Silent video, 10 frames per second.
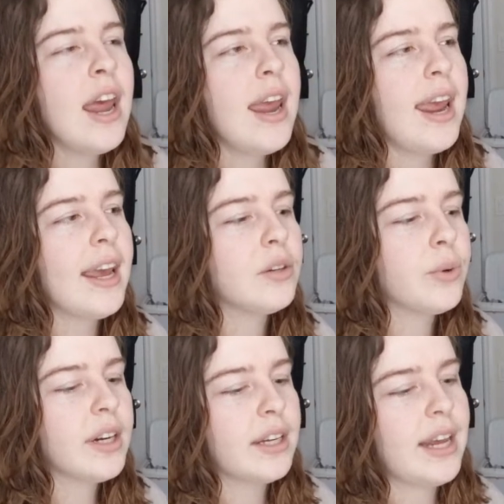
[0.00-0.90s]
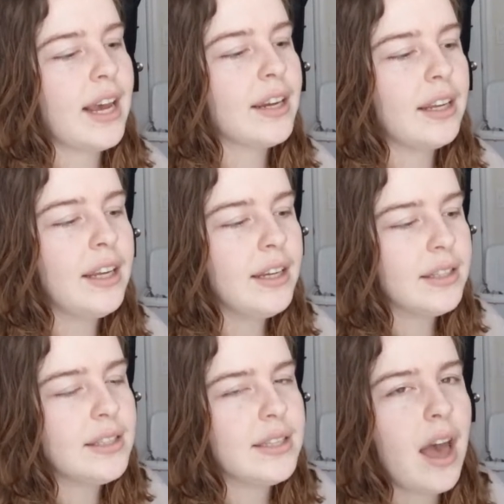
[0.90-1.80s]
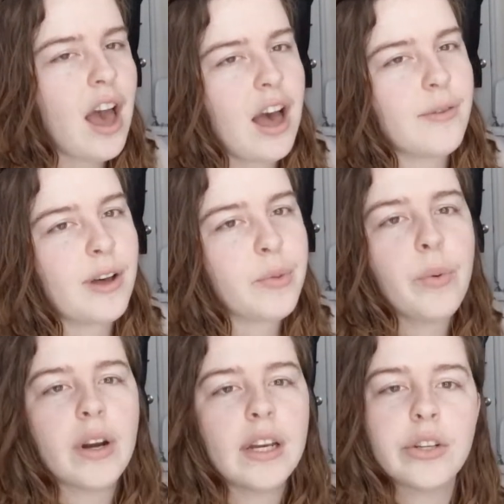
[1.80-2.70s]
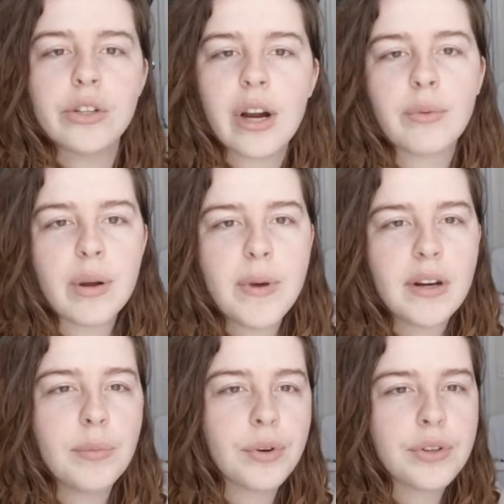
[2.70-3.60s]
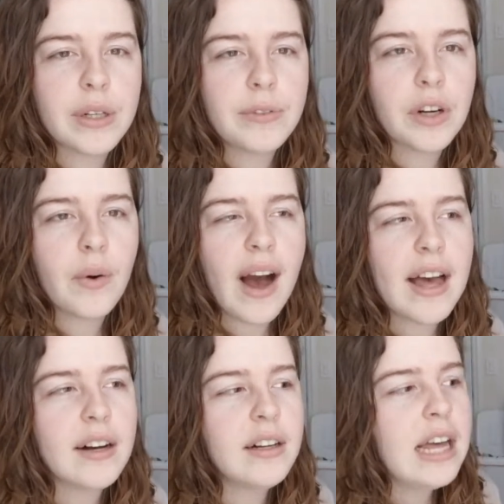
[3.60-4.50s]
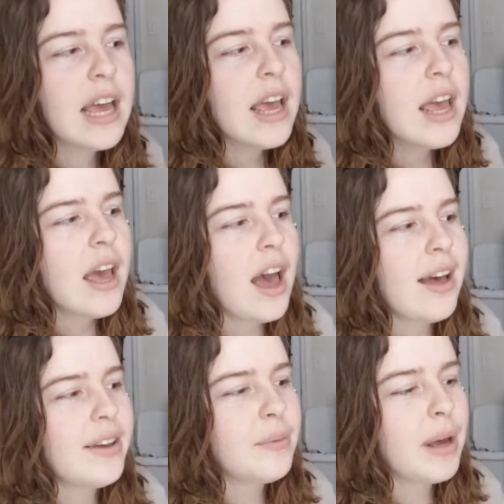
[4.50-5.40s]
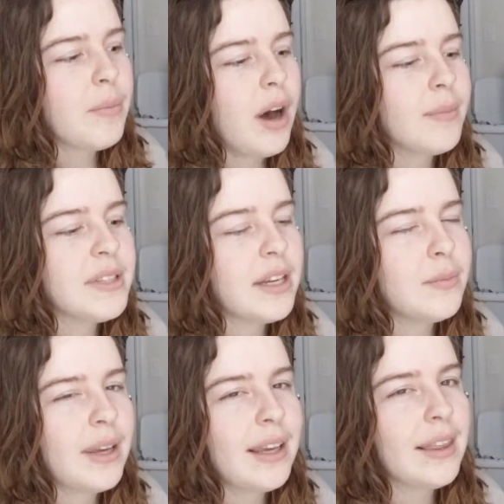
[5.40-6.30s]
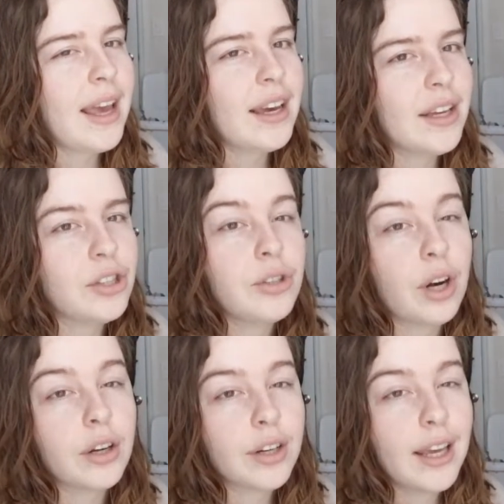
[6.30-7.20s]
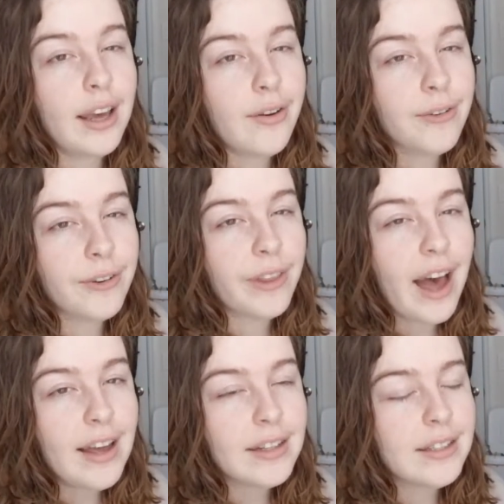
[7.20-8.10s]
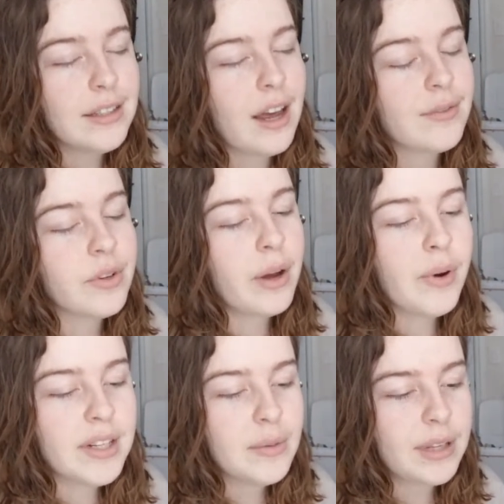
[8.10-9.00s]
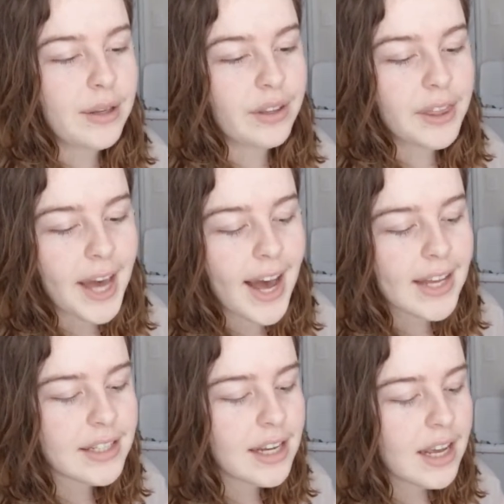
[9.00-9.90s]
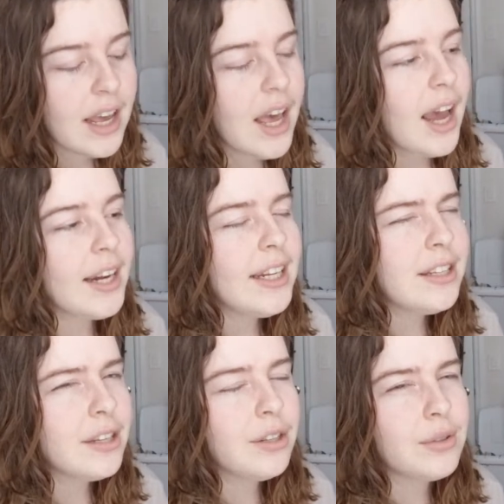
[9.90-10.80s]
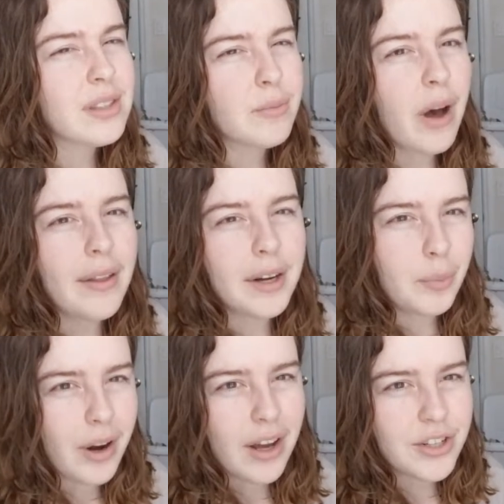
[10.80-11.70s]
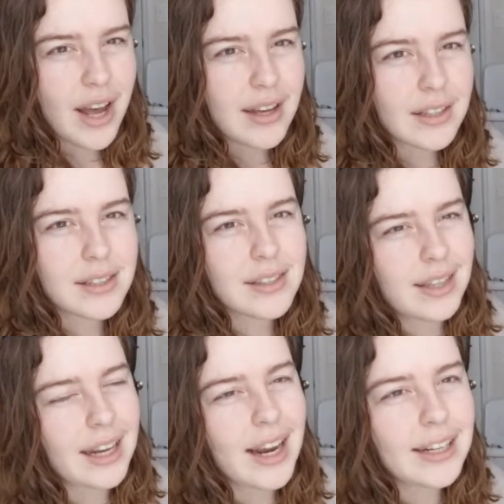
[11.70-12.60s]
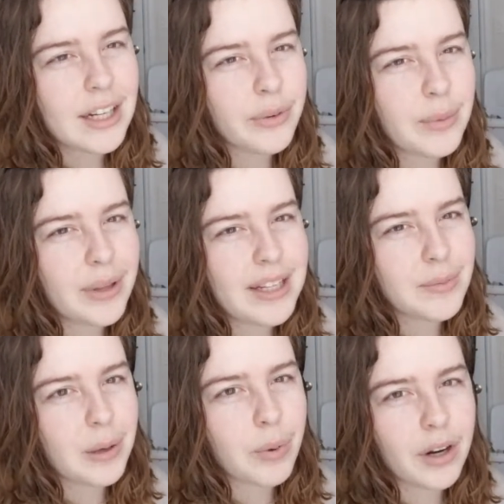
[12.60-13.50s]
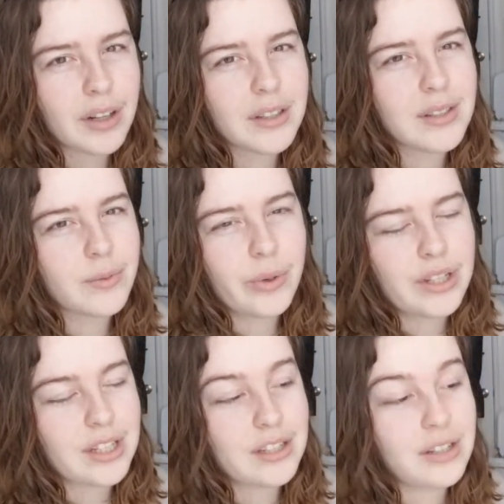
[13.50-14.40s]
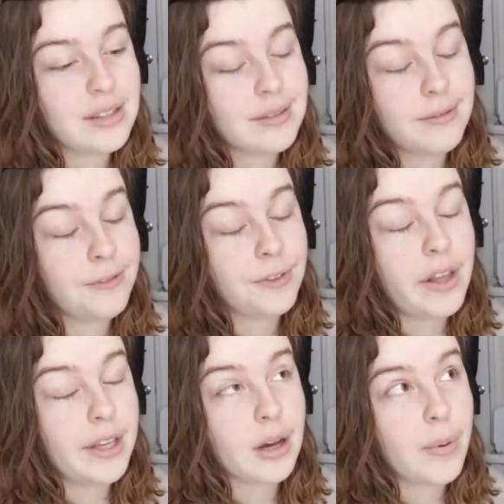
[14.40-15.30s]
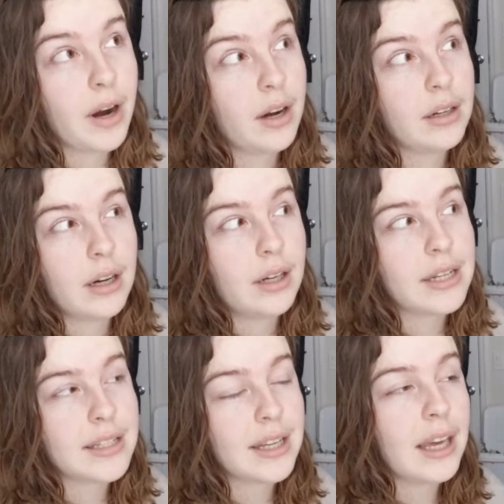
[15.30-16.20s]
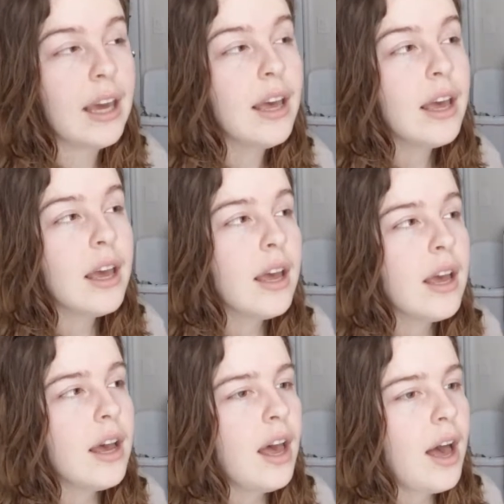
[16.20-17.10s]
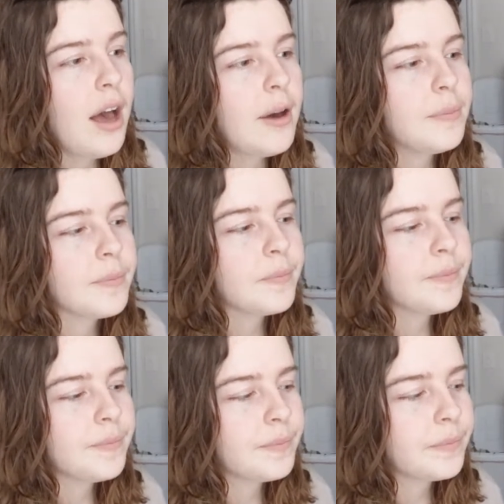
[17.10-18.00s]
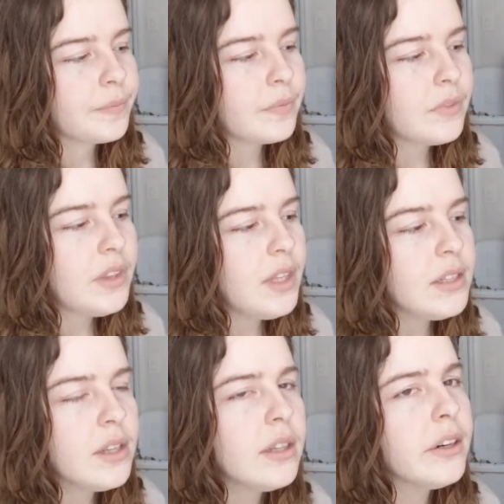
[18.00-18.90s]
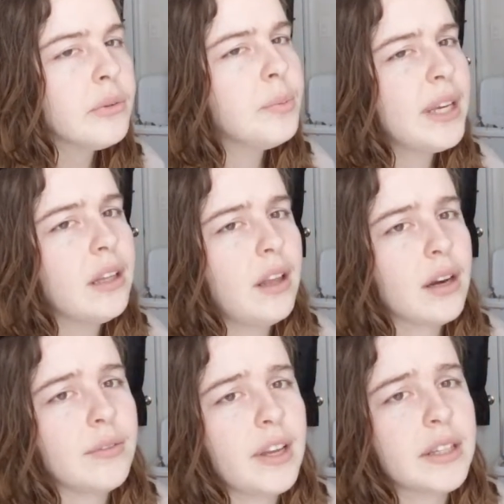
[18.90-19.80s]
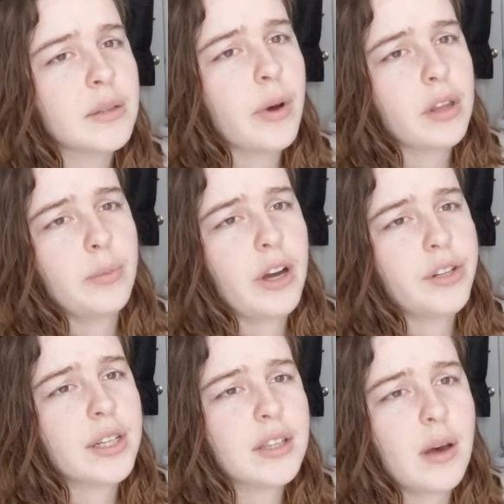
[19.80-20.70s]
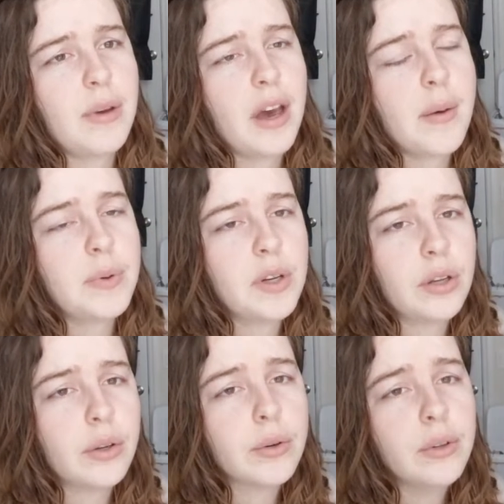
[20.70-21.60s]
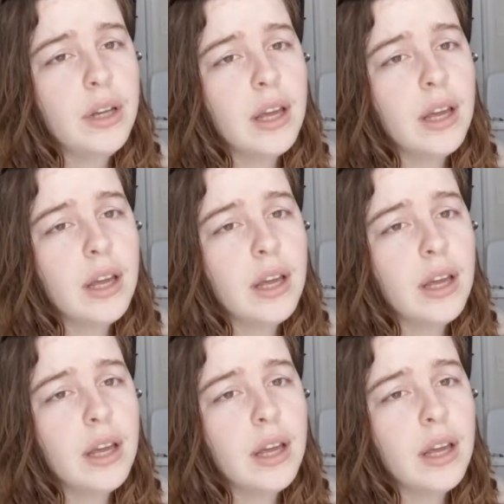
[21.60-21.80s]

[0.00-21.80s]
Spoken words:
handwork techniques. I've been wanting to try ribbon embroidery for a while, and my mom sent me like a starter kit for that. So I want to play with that. I need to do smaller projects. Like I need to replace my purse, which is just falling apart, honestly. So there will be a lot of like smaller projects coming up too,